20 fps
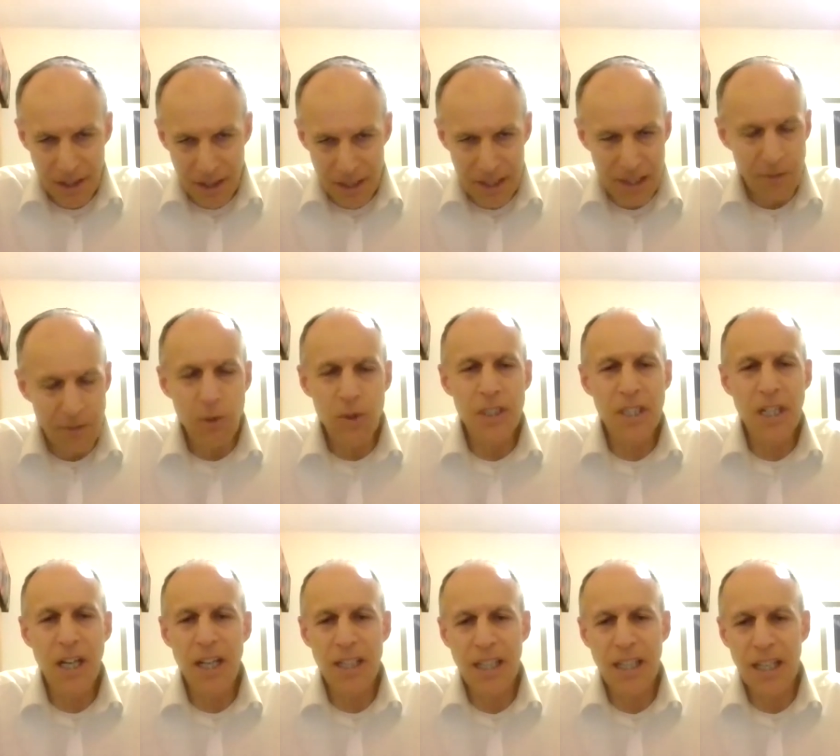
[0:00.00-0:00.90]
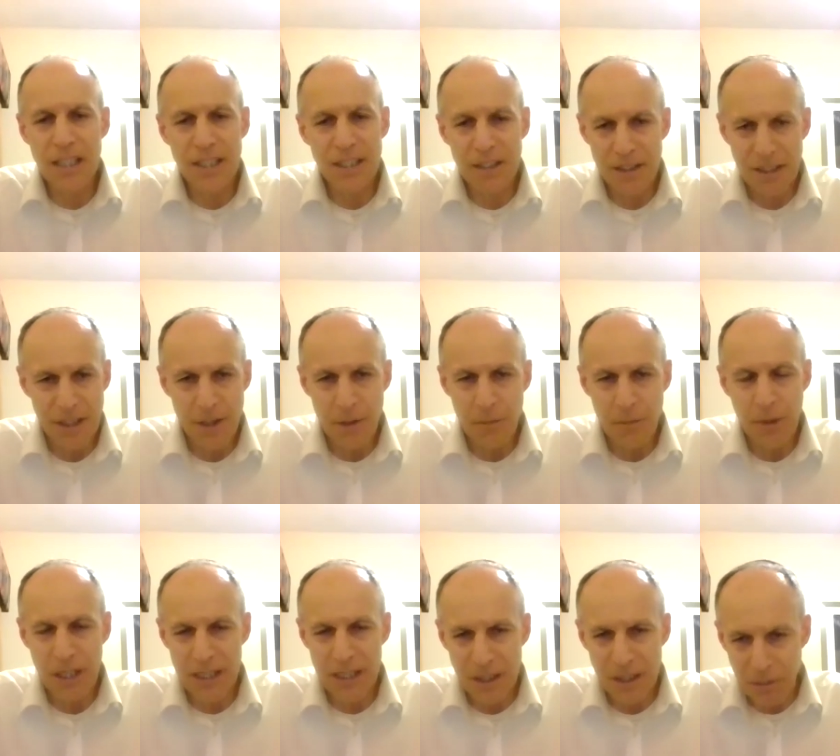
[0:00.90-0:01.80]
and everyone's got to get to the
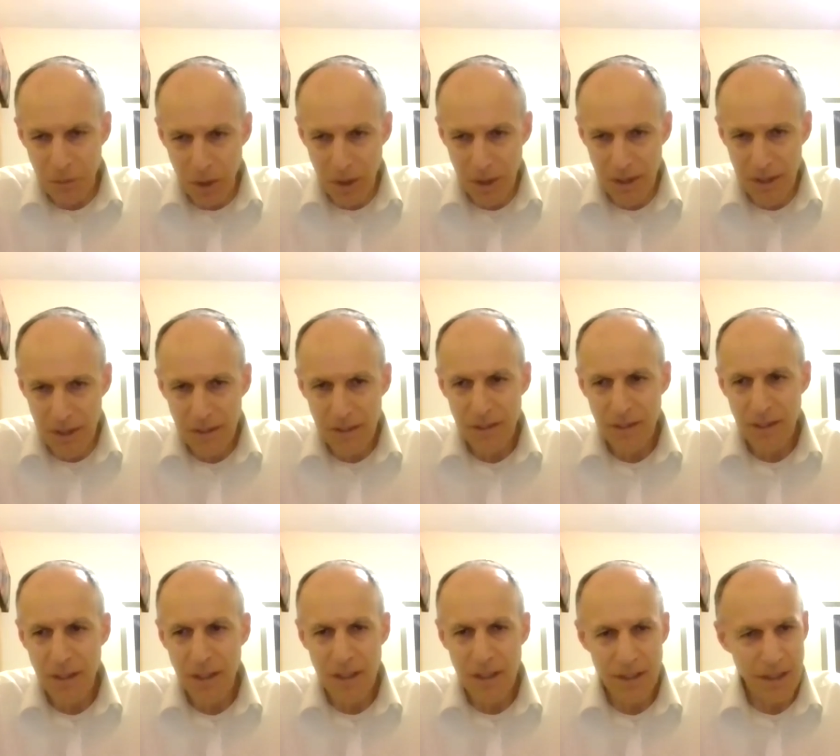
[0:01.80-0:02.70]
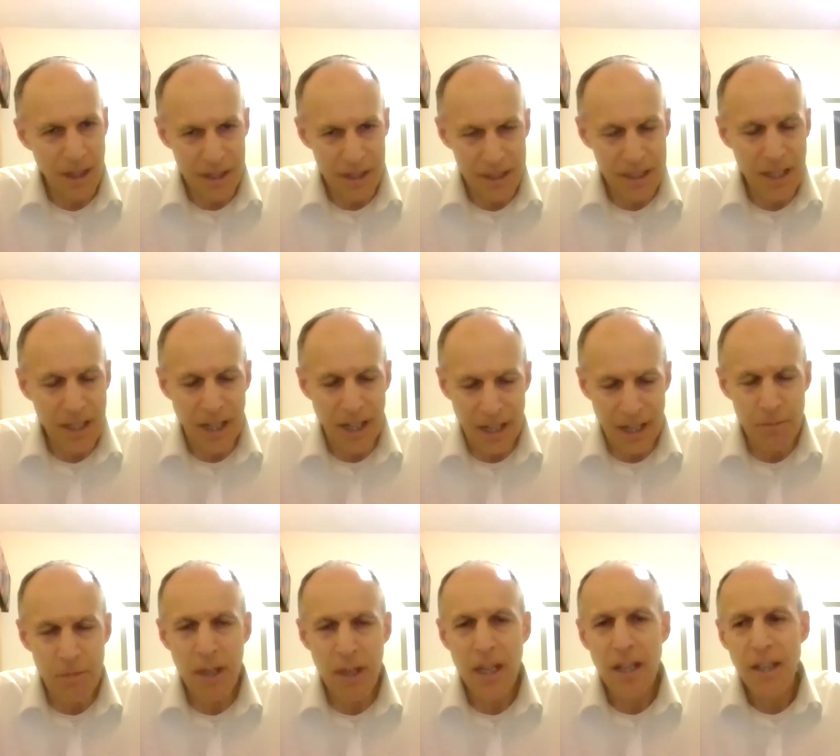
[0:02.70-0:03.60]
place of work on
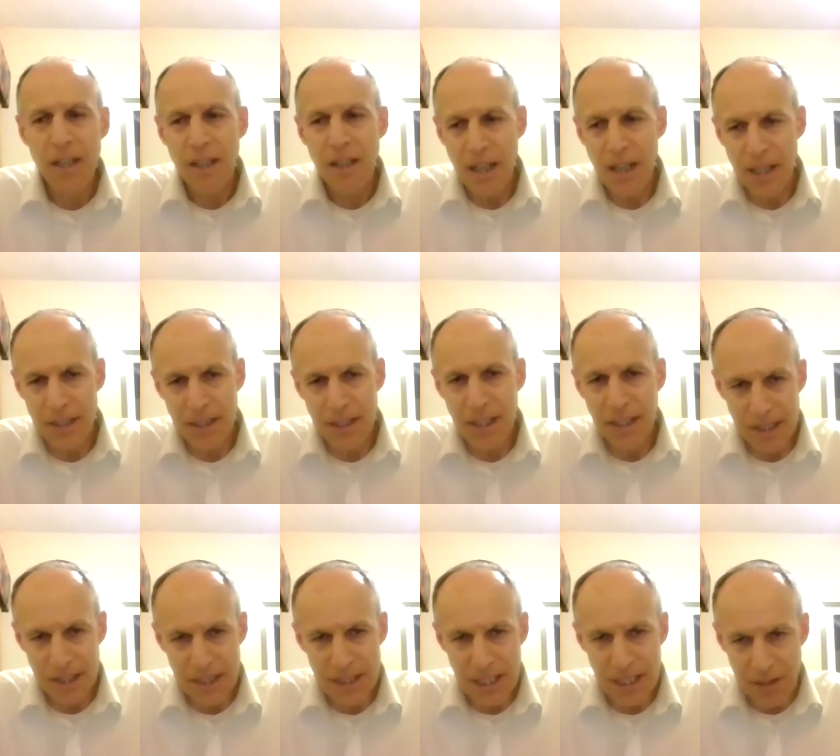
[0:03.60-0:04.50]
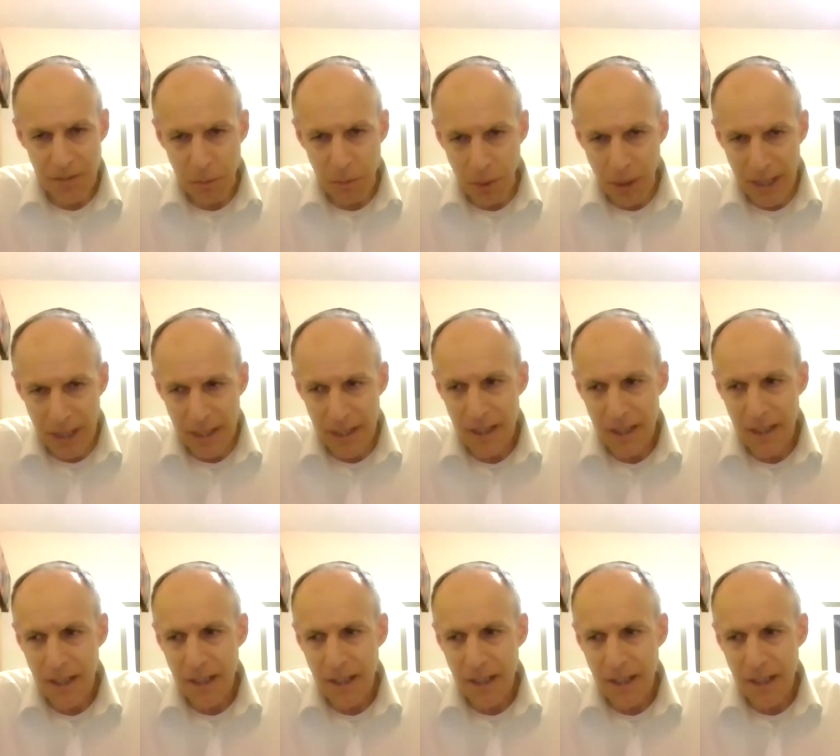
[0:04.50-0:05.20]
time and in a safe way.